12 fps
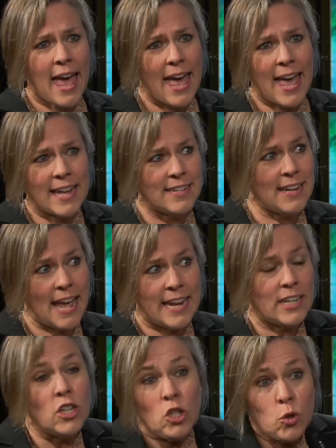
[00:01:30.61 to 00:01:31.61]
and,
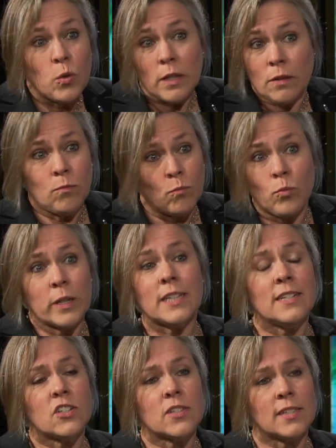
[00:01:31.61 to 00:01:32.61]
and it, you can
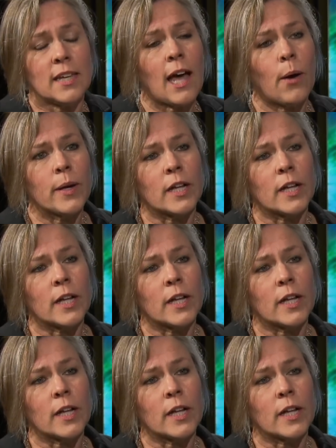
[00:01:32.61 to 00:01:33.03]
really just see how it